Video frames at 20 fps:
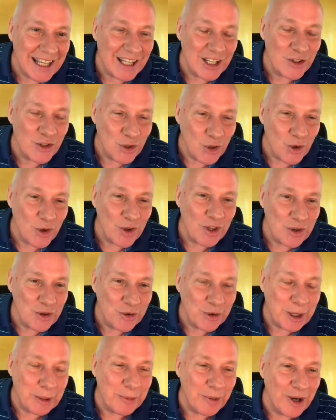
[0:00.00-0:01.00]
that you're the
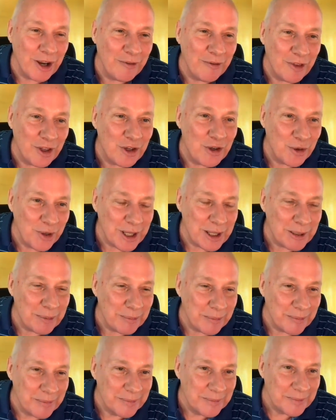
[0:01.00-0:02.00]
dreamer of the dream.